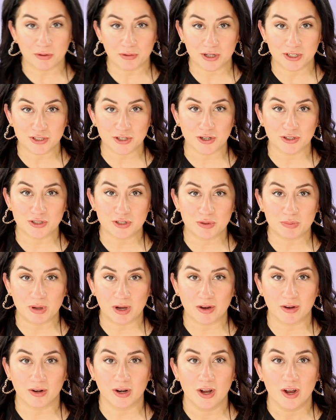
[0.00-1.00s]
I wanna talk to you
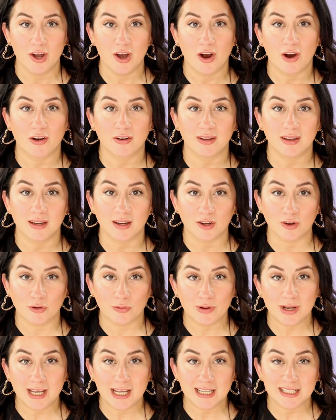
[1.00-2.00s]
about are the
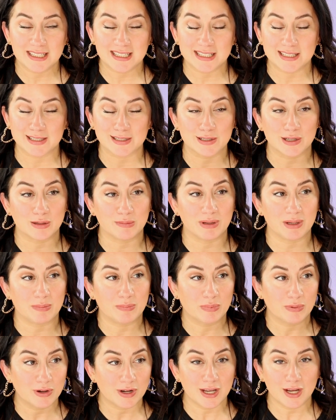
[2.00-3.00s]
ingredients. This is gonna be
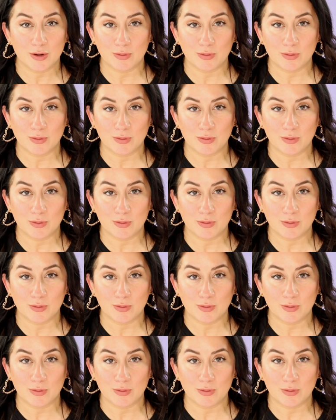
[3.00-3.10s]
pretty